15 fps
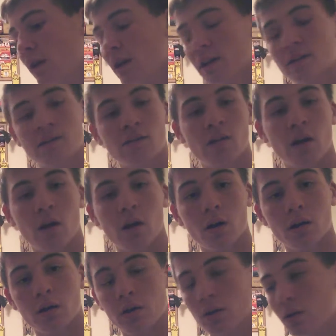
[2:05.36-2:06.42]
next to the
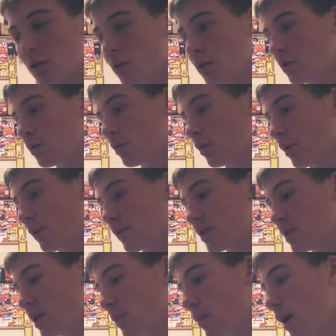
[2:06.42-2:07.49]
dock so I don't have to
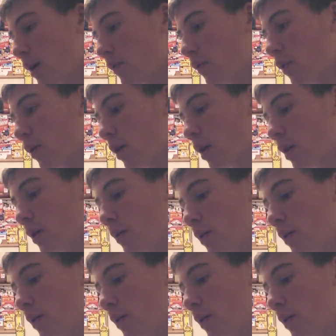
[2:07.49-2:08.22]
stand back far.